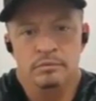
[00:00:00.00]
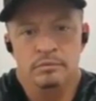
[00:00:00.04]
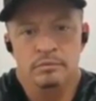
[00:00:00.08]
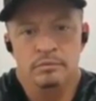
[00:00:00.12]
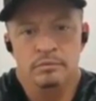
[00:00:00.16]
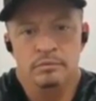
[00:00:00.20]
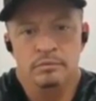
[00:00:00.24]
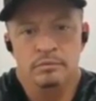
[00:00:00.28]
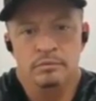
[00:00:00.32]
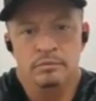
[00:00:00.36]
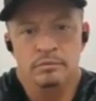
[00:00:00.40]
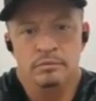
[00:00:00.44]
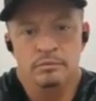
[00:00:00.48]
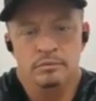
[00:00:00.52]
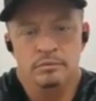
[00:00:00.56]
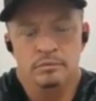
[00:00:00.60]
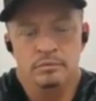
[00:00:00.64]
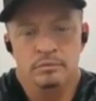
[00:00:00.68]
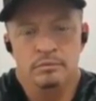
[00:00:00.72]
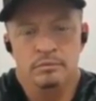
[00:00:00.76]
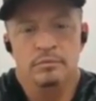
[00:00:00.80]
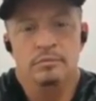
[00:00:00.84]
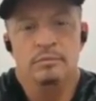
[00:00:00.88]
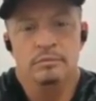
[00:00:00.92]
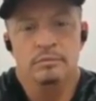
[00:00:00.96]

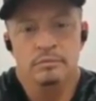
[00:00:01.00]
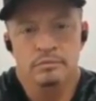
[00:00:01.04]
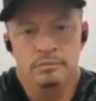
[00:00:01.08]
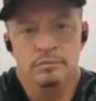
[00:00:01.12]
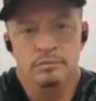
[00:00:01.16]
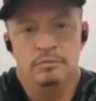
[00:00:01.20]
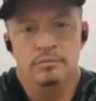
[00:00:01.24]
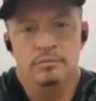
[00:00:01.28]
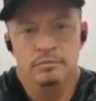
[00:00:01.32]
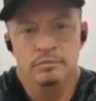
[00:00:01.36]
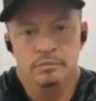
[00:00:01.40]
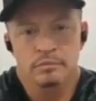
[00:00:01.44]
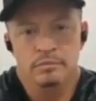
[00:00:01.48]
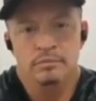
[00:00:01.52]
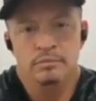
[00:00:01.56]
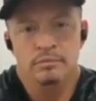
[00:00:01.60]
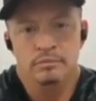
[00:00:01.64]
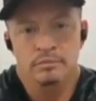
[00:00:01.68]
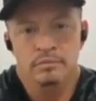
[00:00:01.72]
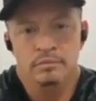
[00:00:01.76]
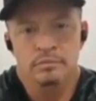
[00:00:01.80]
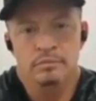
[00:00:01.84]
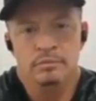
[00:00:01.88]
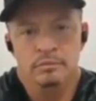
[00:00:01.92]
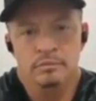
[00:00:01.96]

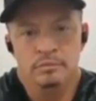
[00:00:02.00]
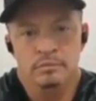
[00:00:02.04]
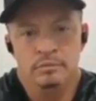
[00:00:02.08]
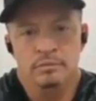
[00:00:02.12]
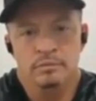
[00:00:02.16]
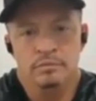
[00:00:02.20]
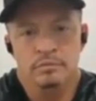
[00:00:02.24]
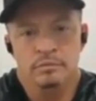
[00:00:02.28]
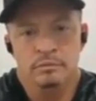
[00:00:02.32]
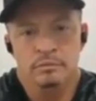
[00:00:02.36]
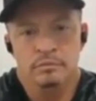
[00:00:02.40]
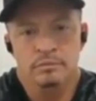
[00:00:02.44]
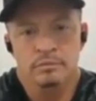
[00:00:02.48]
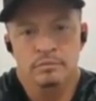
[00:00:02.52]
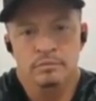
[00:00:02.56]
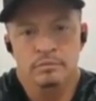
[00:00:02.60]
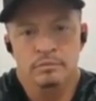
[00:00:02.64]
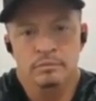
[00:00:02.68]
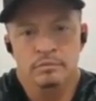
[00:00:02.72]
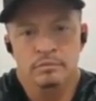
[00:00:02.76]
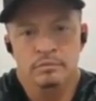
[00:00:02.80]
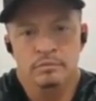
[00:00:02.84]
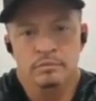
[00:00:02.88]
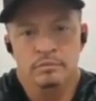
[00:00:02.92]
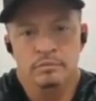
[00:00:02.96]

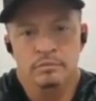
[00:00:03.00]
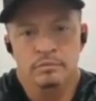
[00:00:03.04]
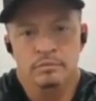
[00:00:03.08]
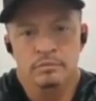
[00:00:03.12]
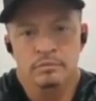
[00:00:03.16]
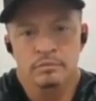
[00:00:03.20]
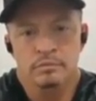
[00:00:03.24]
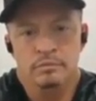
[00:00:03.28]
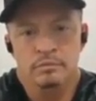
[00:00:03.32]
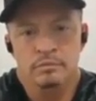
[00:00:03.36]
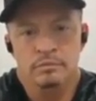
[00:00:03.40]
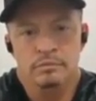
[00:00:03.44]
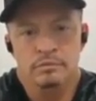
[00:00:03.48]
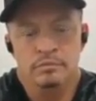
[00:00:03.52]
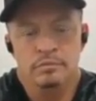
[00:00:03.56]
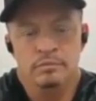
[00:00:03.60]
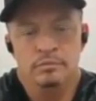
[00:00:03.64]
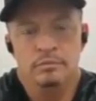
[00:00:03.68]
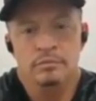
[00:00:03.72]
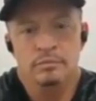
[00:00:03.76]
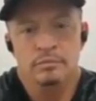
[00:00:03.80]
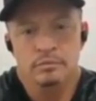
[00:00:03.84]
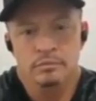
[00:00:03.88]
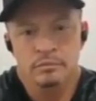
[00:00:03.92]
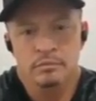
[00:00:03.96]

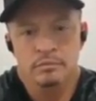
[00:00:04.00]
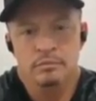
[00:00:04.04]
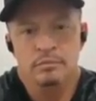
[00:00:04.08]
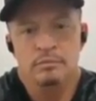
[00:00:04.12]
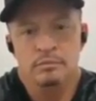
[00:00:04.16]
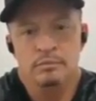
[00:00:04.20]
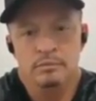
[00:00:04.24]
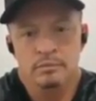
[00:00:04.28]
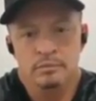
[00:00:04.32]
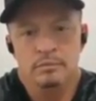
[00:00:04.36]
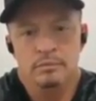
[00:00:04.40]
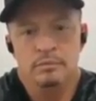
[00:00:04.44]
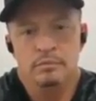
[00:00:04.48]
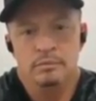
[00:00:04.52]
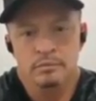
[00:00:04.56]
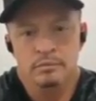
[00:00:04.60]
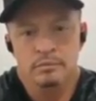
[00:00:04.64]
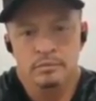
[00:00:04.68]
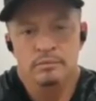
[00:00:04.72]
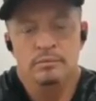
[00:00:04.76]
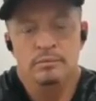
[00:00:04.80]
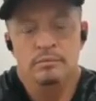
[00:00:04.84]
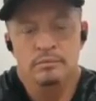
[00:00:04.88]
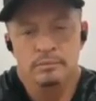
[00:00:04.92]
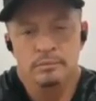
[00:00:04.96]

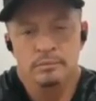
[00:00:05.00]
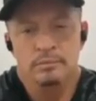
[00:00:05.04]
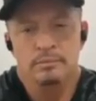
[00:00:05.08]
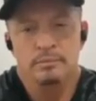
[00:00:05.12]
This person isn't speaking.